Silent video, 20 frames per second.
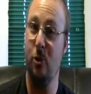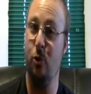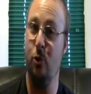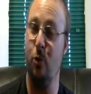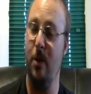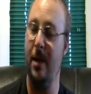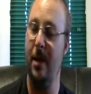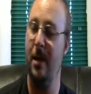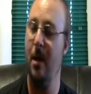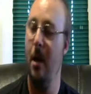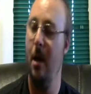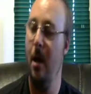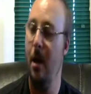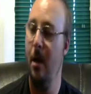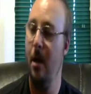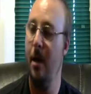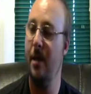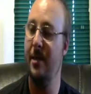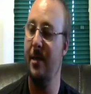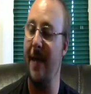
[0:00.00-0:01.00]
to it
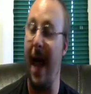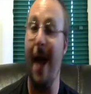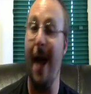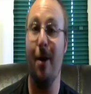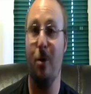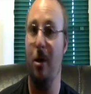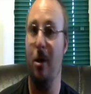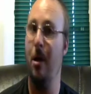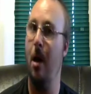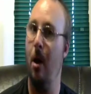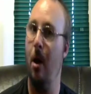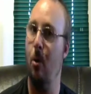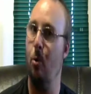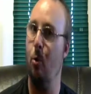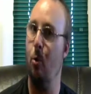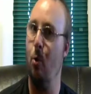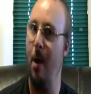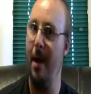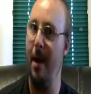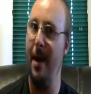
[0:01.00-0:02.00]
is actually a
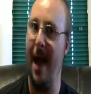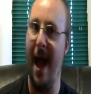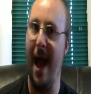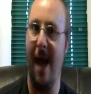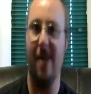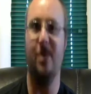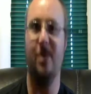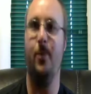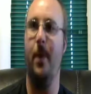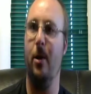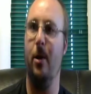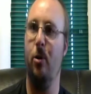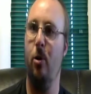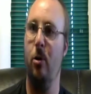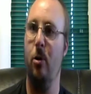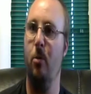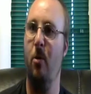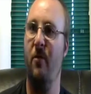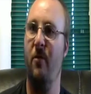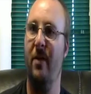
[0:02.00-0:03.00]
great aspect to
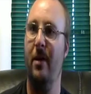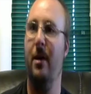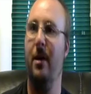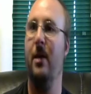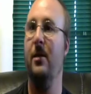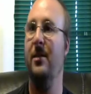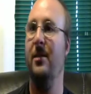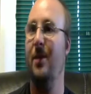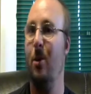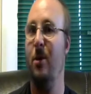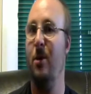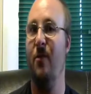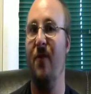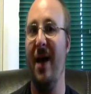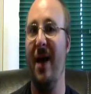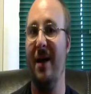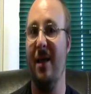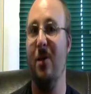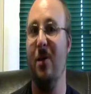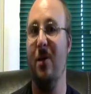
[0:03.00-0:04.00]
the movie, considering the
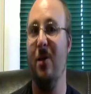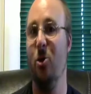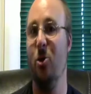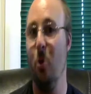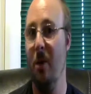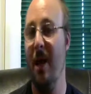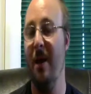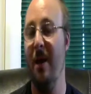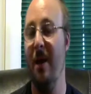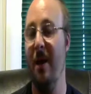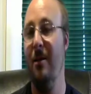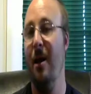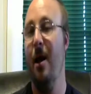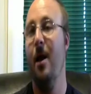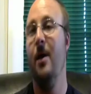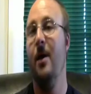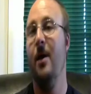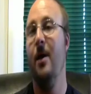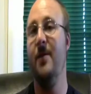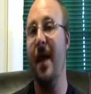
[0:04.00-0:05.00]
fact that the storyline
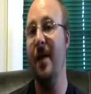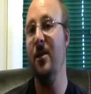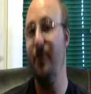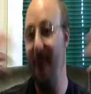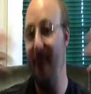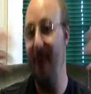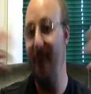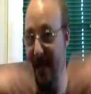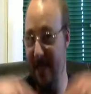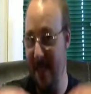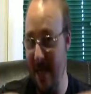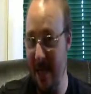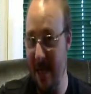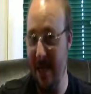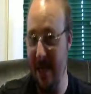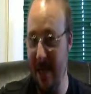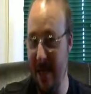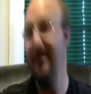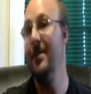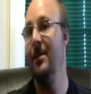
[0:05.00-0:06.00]
takes place in the
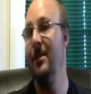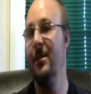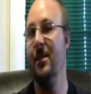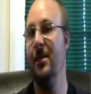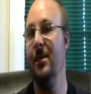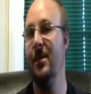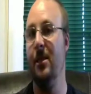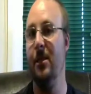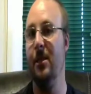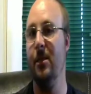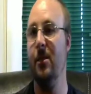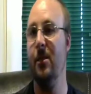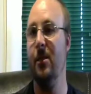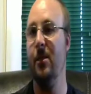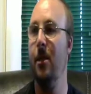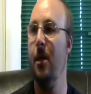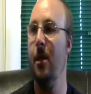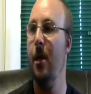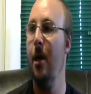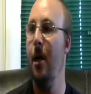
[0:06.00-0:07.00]
1960s.
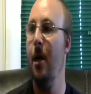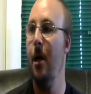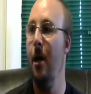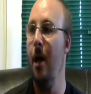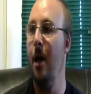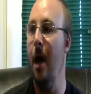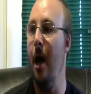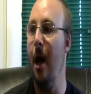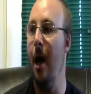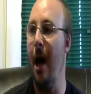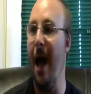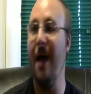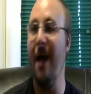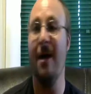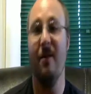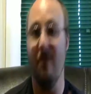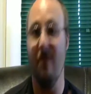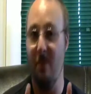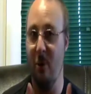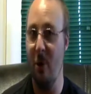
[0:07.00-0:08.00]
I
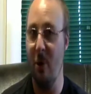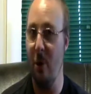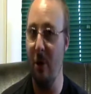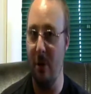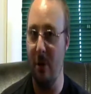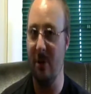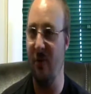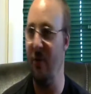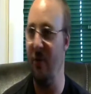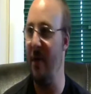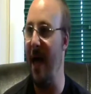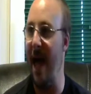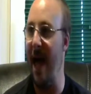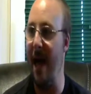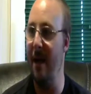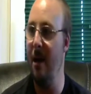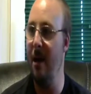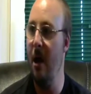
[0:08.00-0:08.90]
give them kudos for that.